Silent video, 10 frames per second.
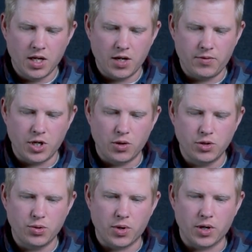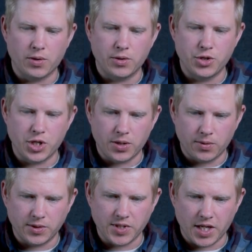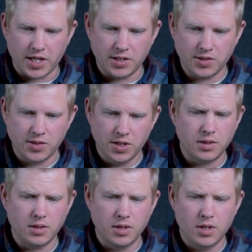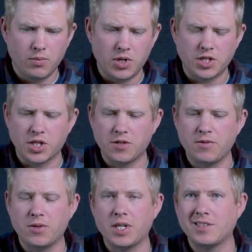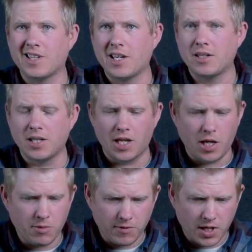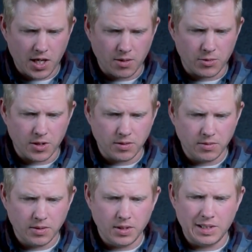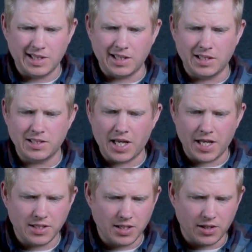If we go into our general settings, We can change a few things like the name of the camera, the status